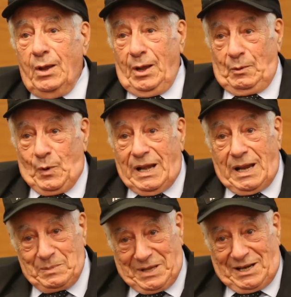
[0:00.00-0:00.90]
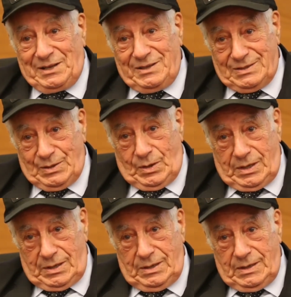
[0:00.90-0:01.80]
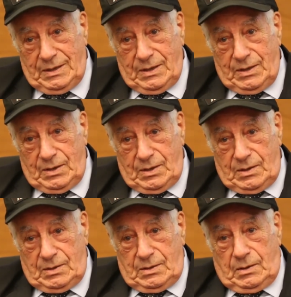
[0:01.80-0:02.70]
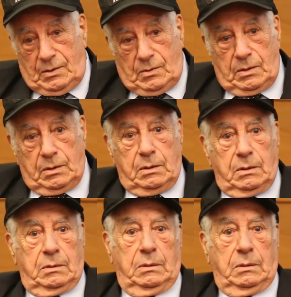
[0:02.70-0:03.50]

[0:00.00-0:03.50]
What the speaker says: And while I'm telling the story, they're going,